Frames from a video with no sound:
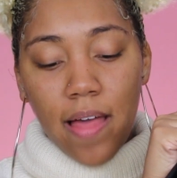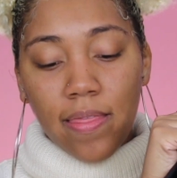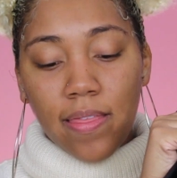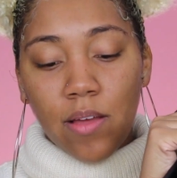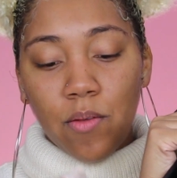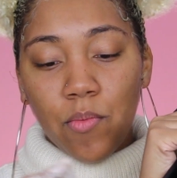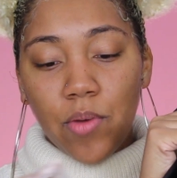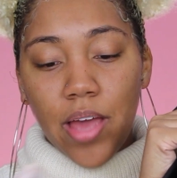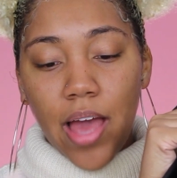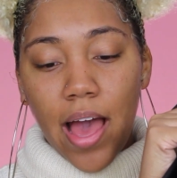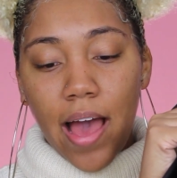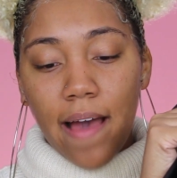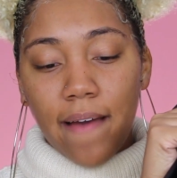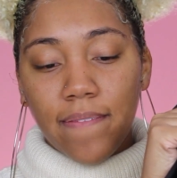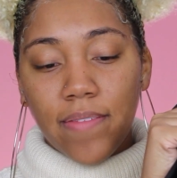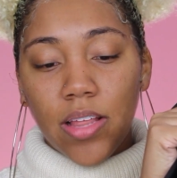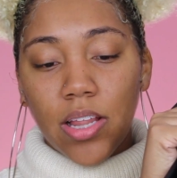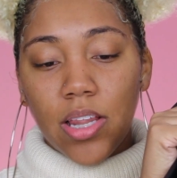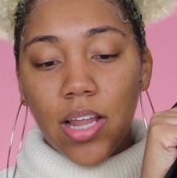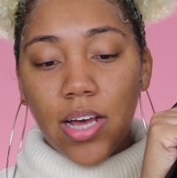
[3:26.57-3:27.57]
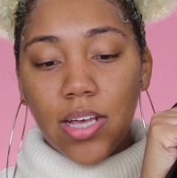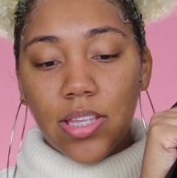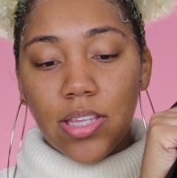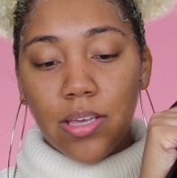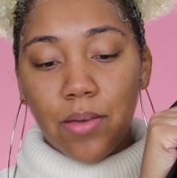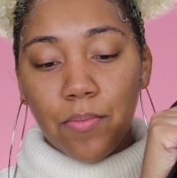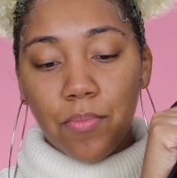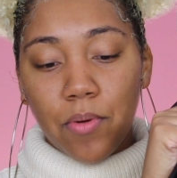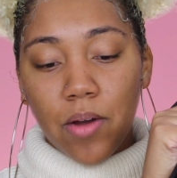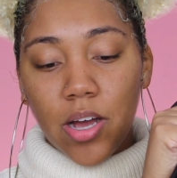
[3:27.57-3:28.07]
Then we have the
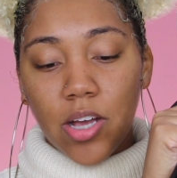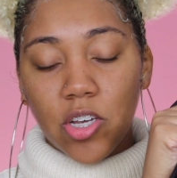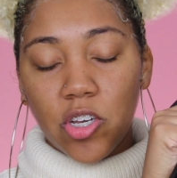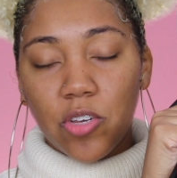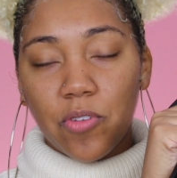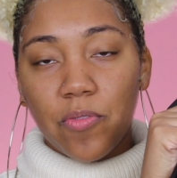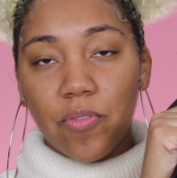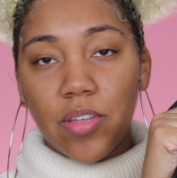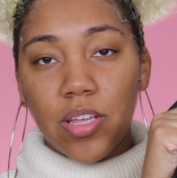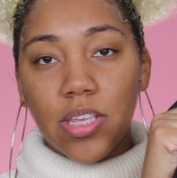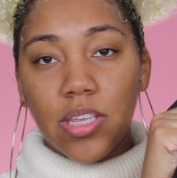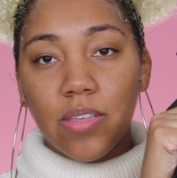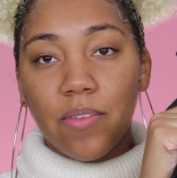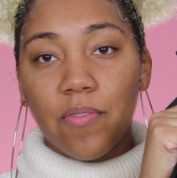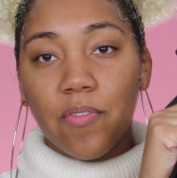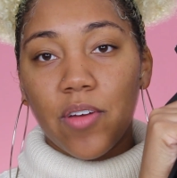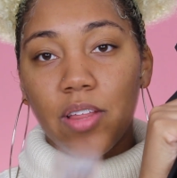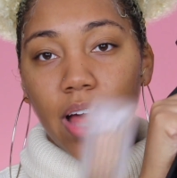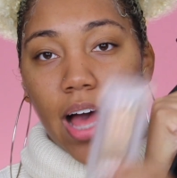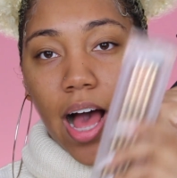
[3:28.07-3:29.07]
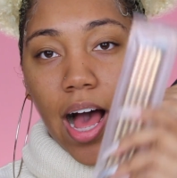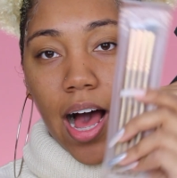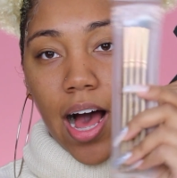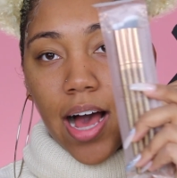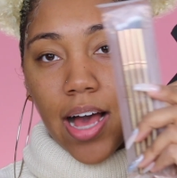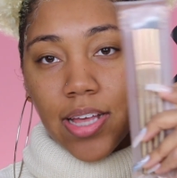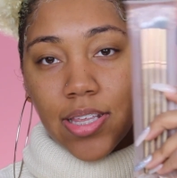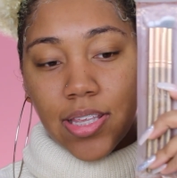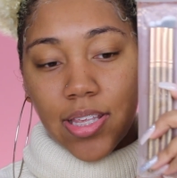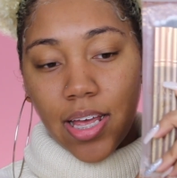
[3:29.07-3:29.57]
Luxie brush. This is for the
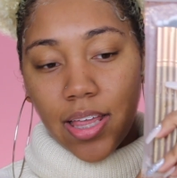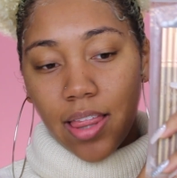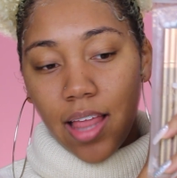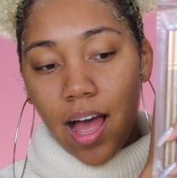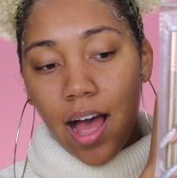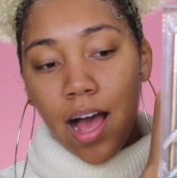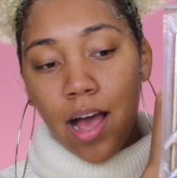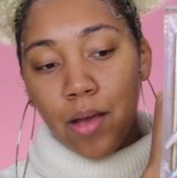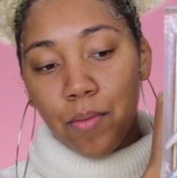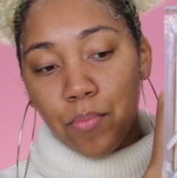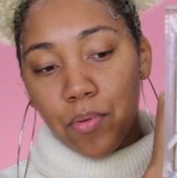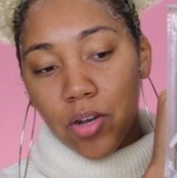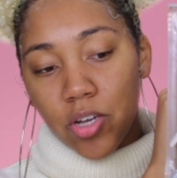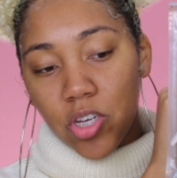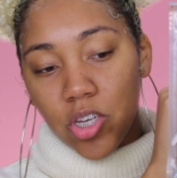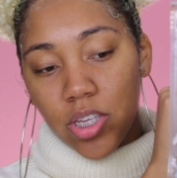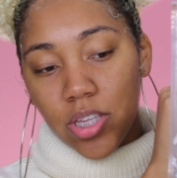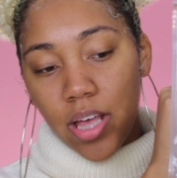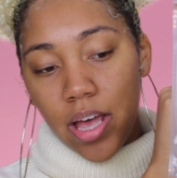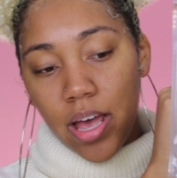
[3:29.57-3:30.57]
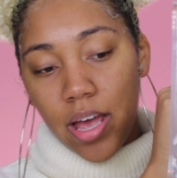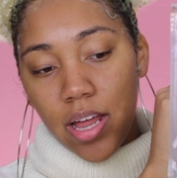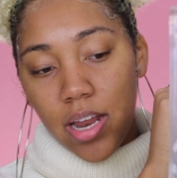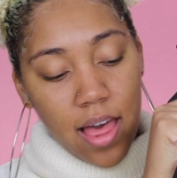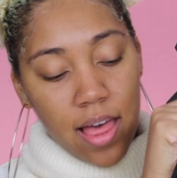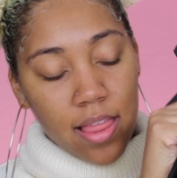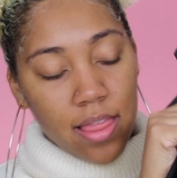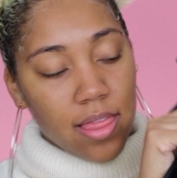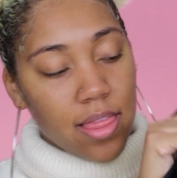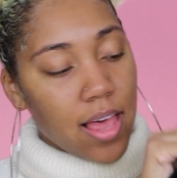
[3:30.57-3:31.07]
eyes, like the eye brush set.
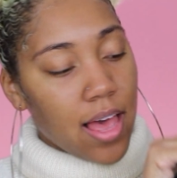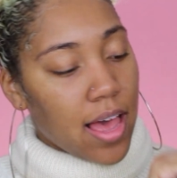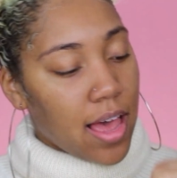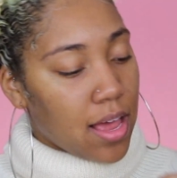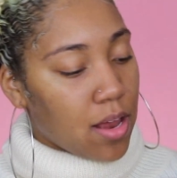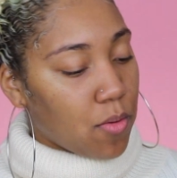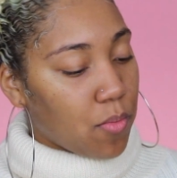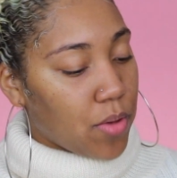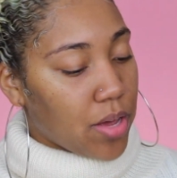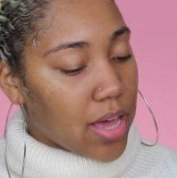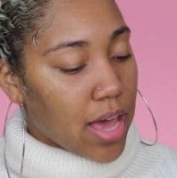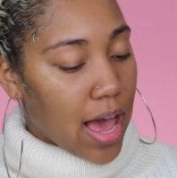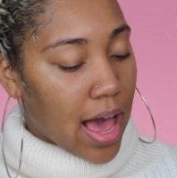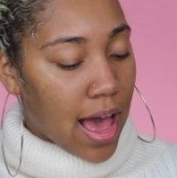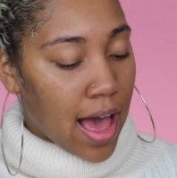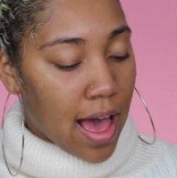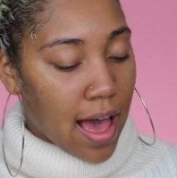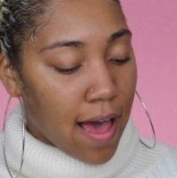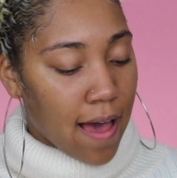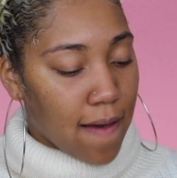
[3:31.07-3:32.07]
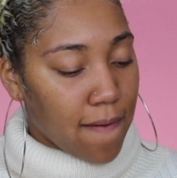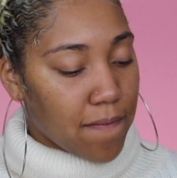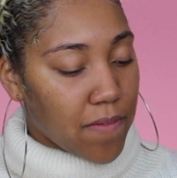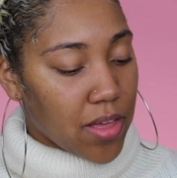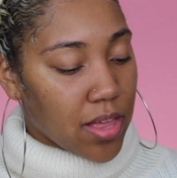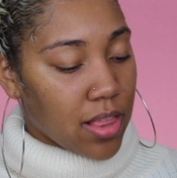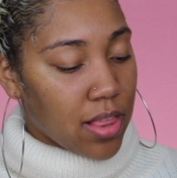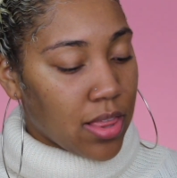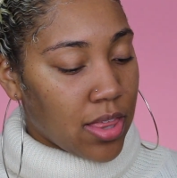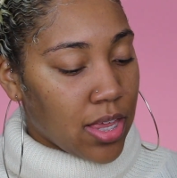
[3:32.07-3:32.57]
And then we have
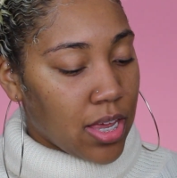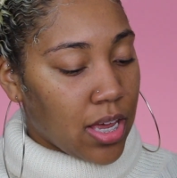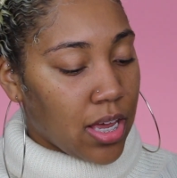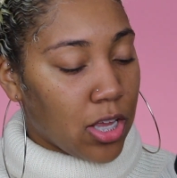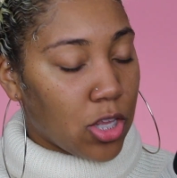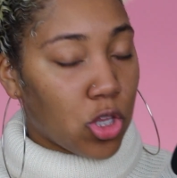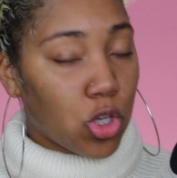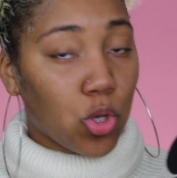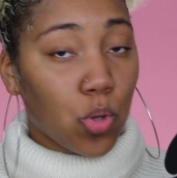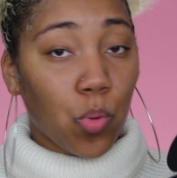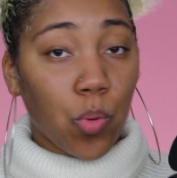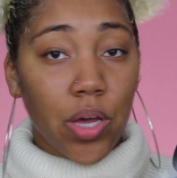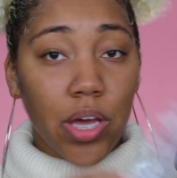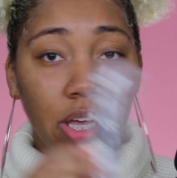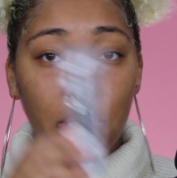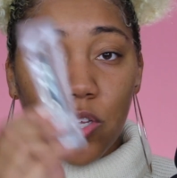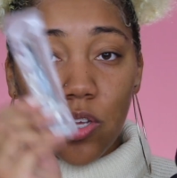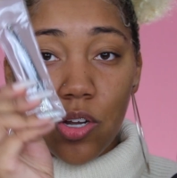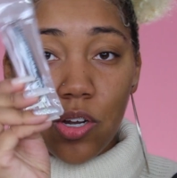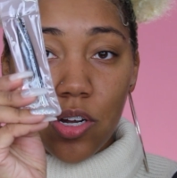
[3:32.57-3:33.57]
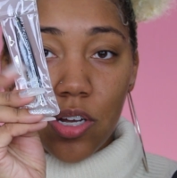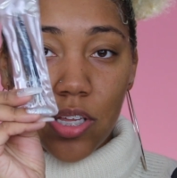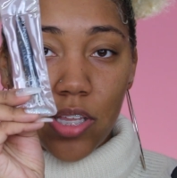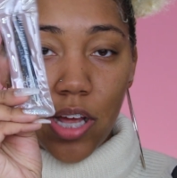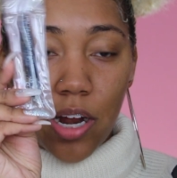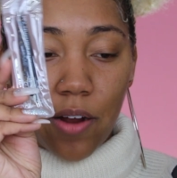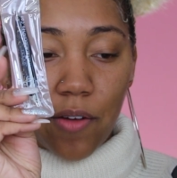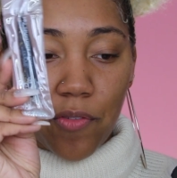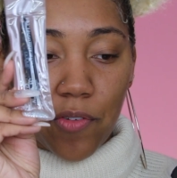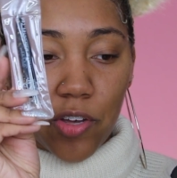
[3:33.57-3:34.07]
the tweezers
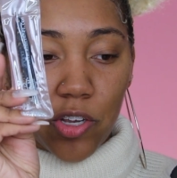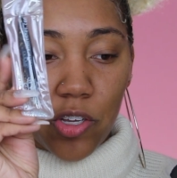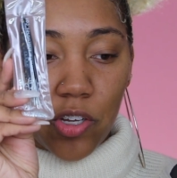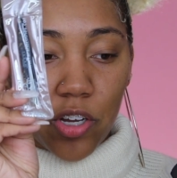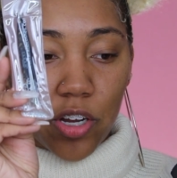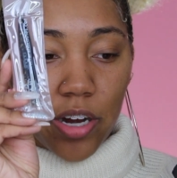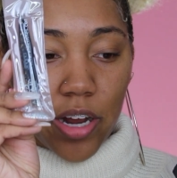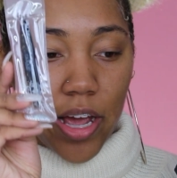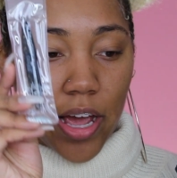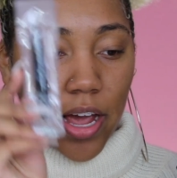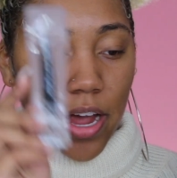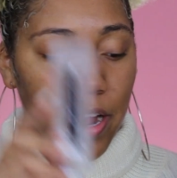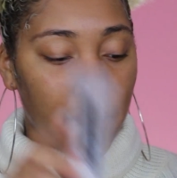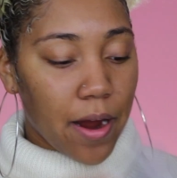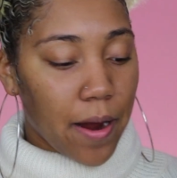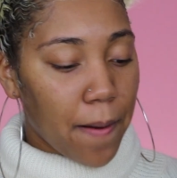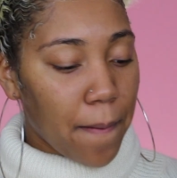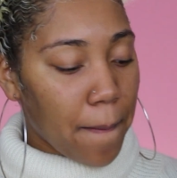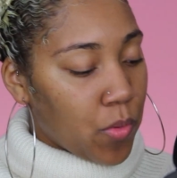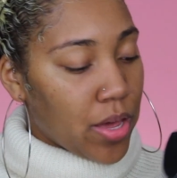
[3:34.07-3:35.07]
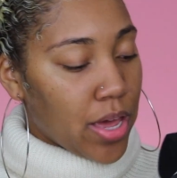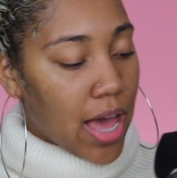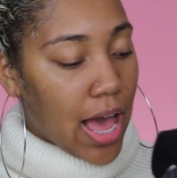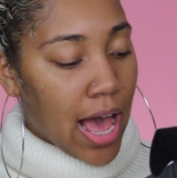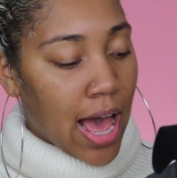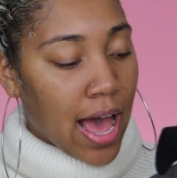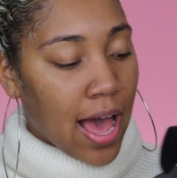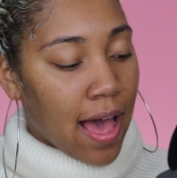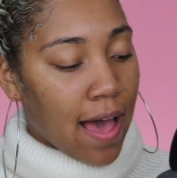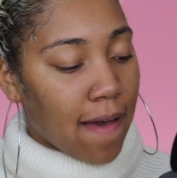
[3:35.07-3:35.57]
that are featured here. We
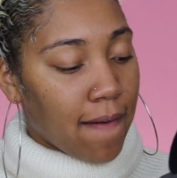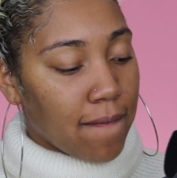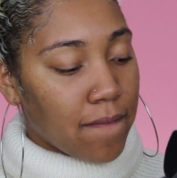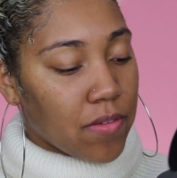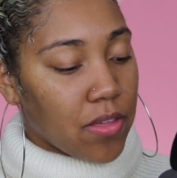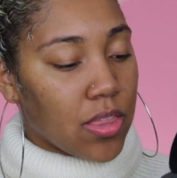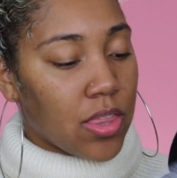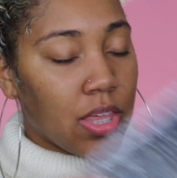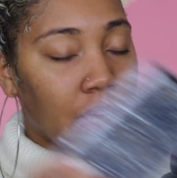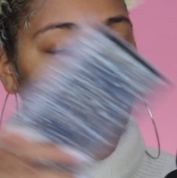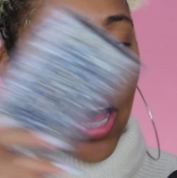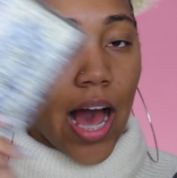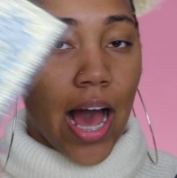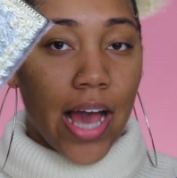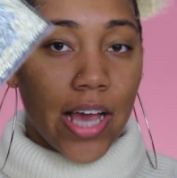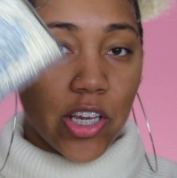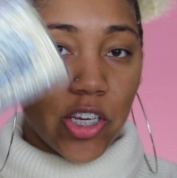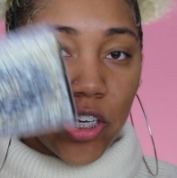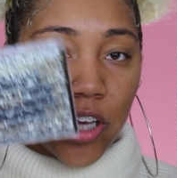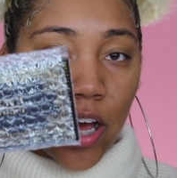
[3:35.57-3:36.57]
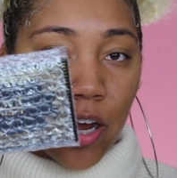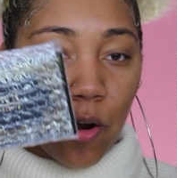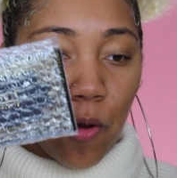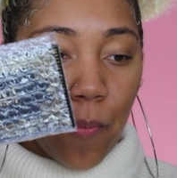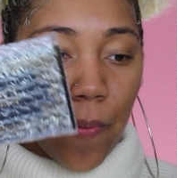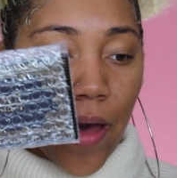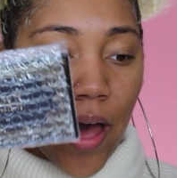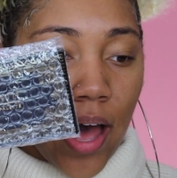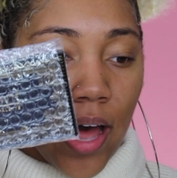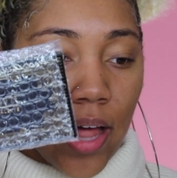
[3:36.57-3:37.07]
have the
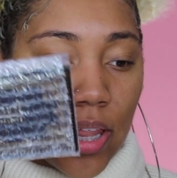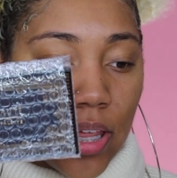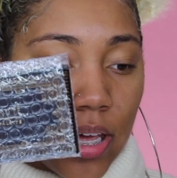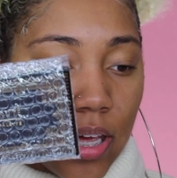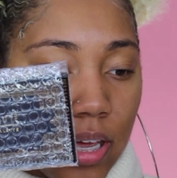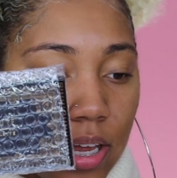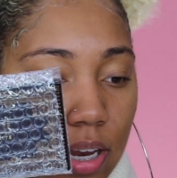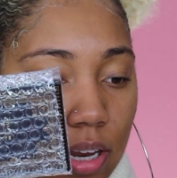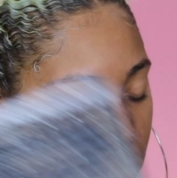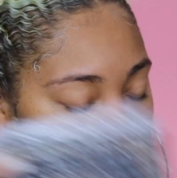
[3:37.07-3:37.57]
eyeshadow palette,